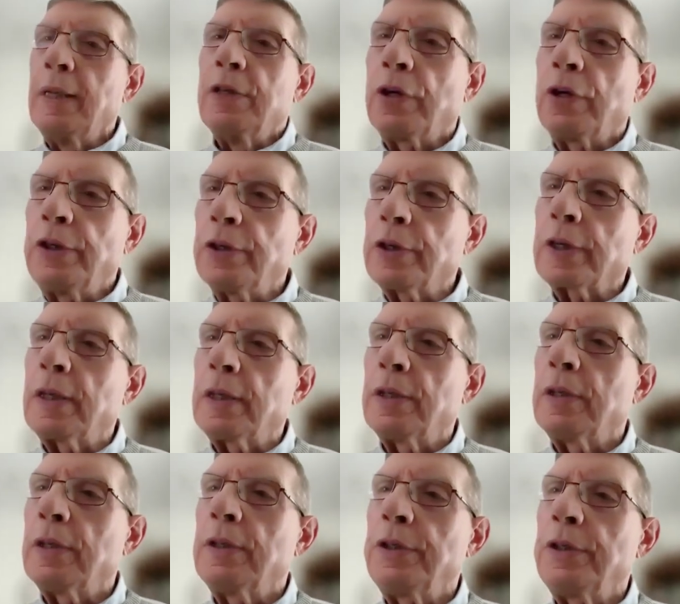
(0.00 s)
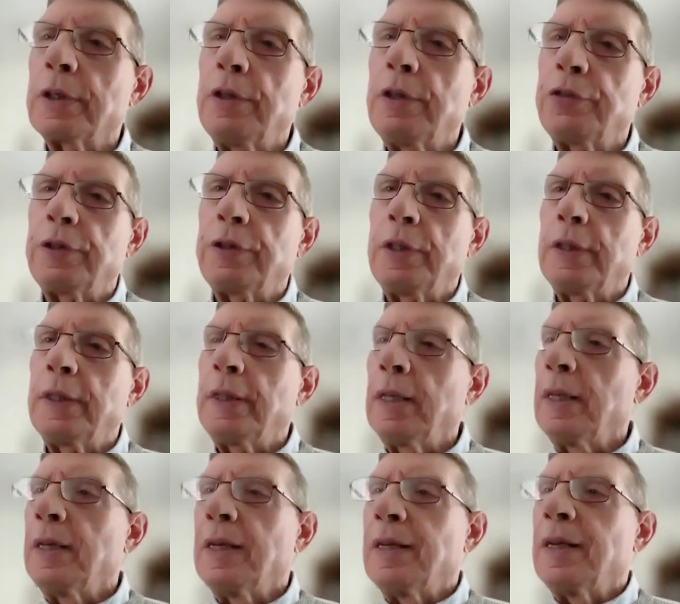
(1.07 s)
So you're gonna see
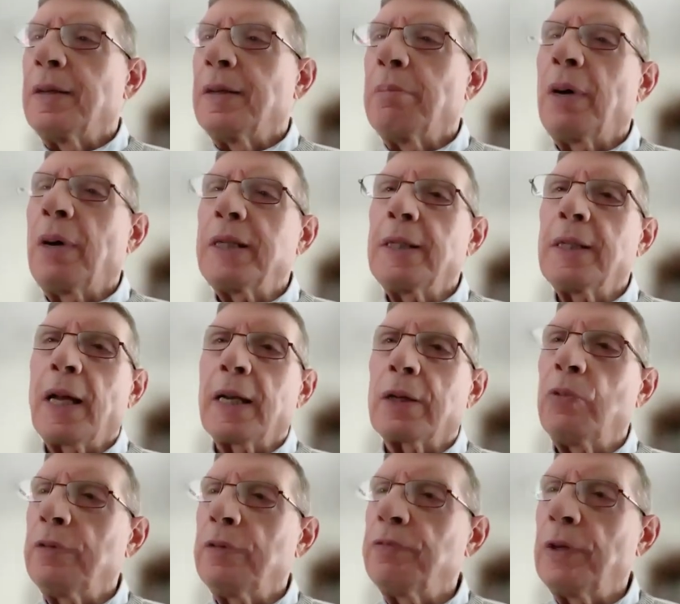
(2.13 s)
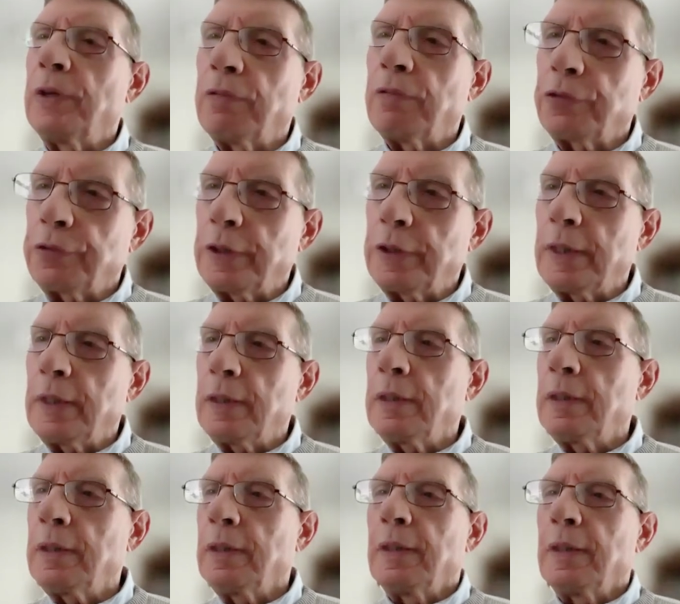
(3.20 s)
money like we've never seen,